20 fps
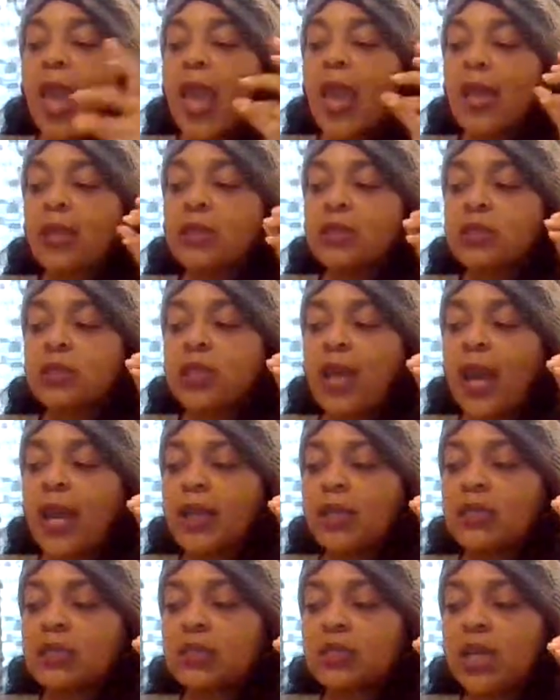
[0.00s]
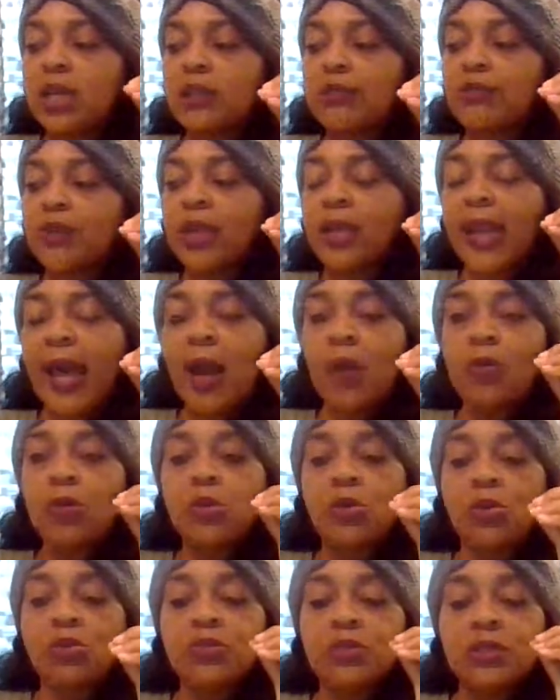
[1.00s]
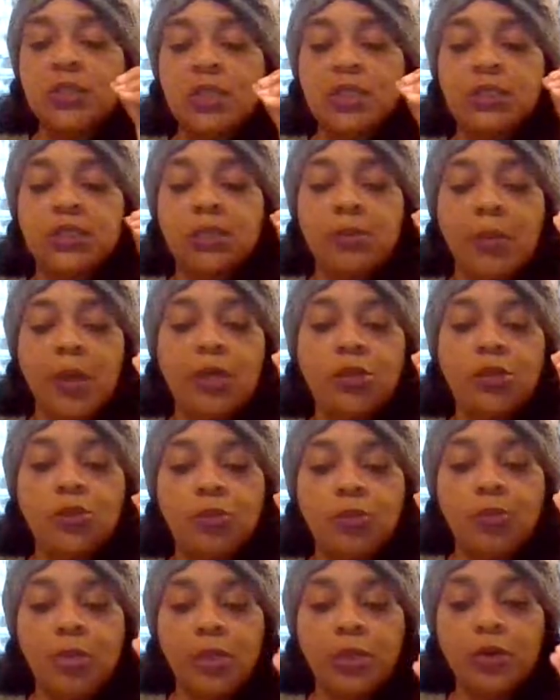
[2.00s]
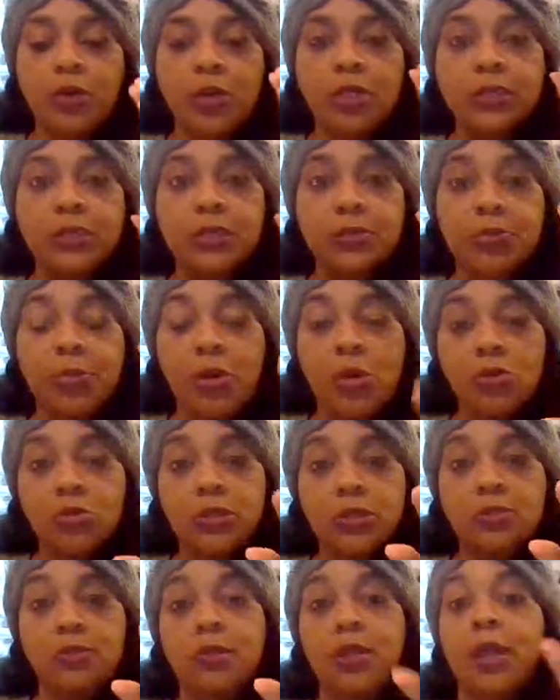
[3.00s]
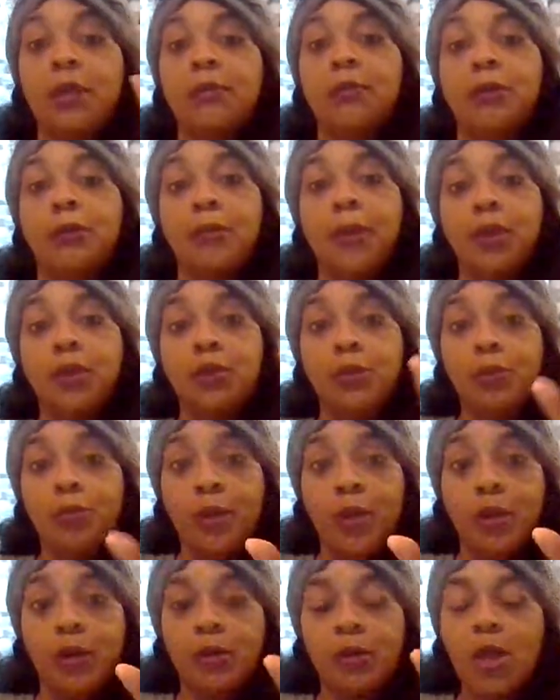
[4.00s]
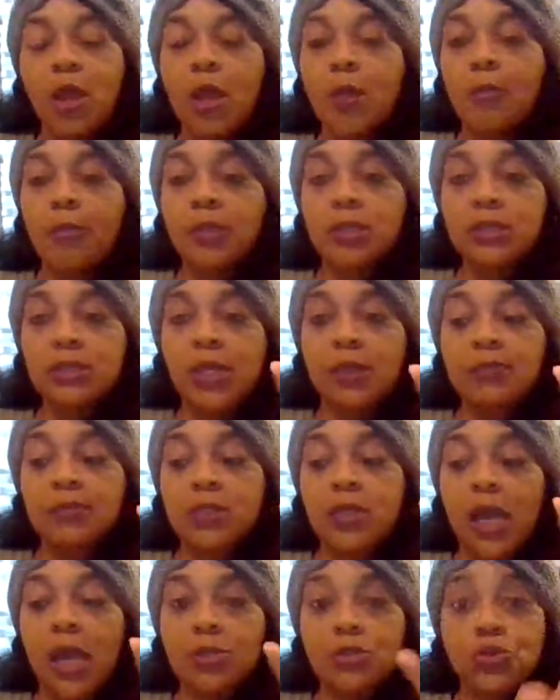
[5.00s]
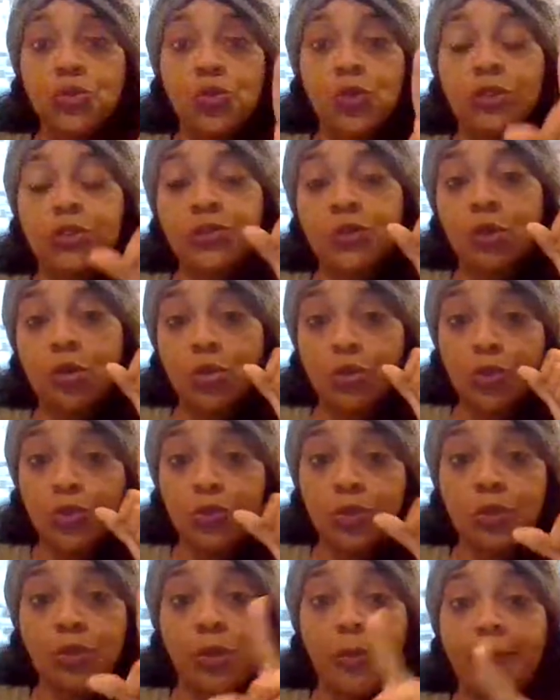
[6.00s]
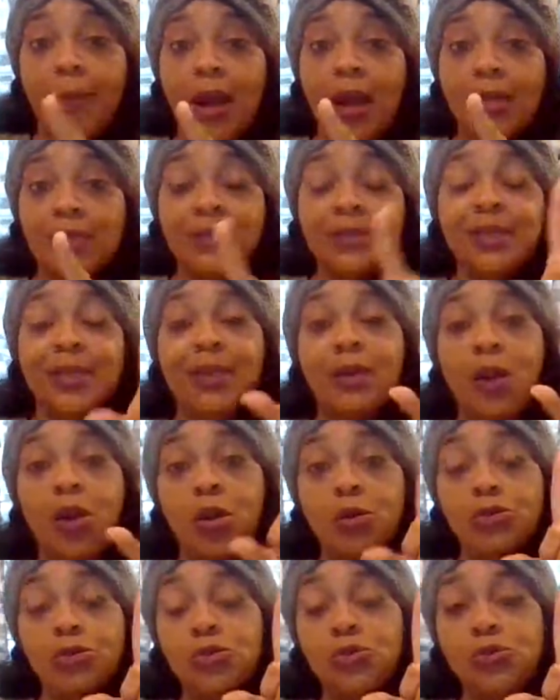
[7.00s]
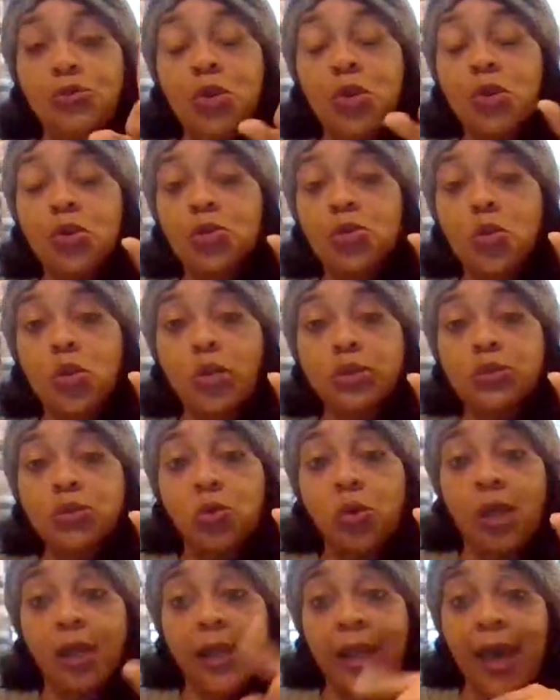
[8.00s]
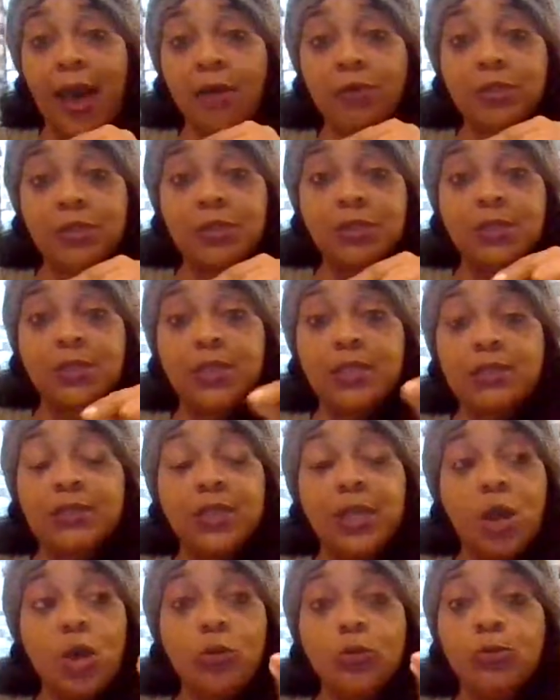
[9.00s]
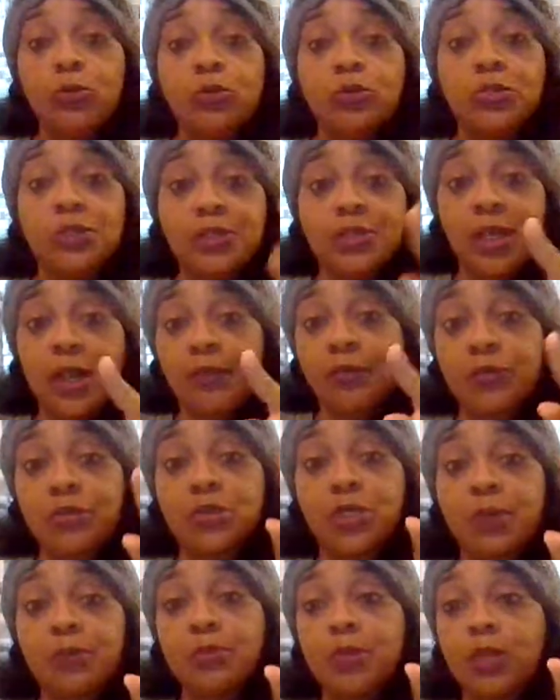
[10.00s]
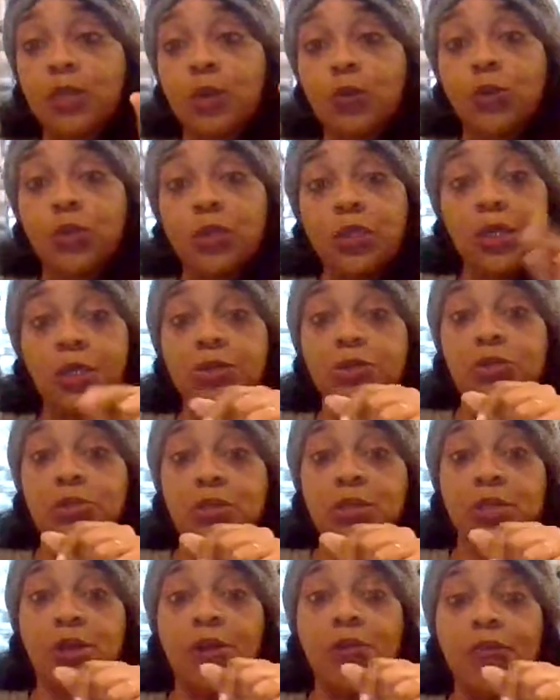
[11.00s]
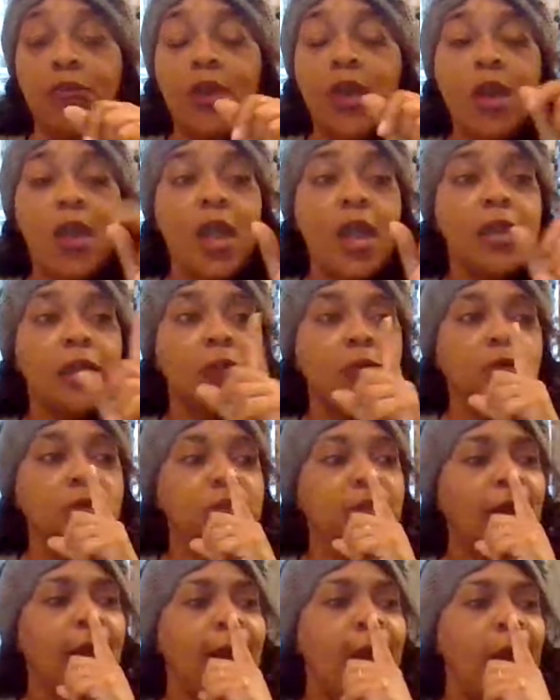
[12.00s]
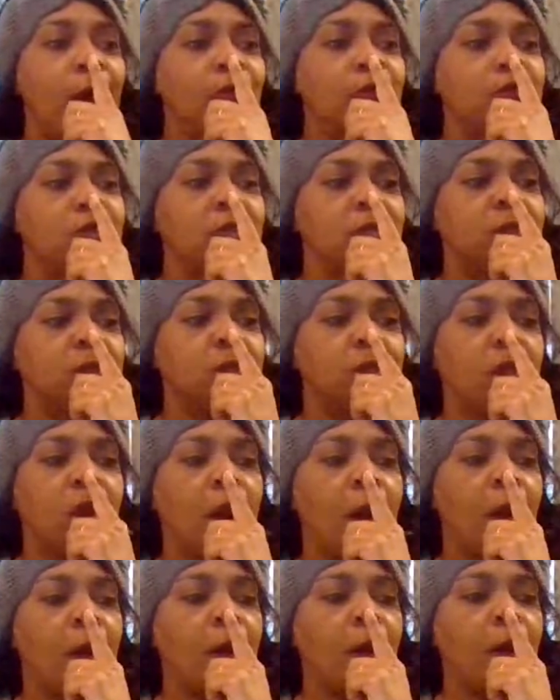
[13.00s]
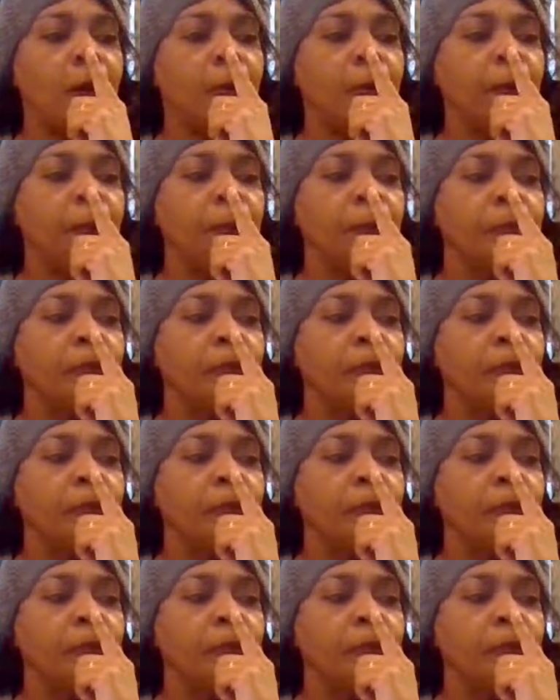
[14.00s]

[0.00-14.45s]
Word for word: And it's like, instead of allowing those things to make you bitter, it's supposed to be able to make you better. But it's up to that choice on you and your mindset. Are you going to allow these things to help you discover something within yourself? And it was like, I was listening to um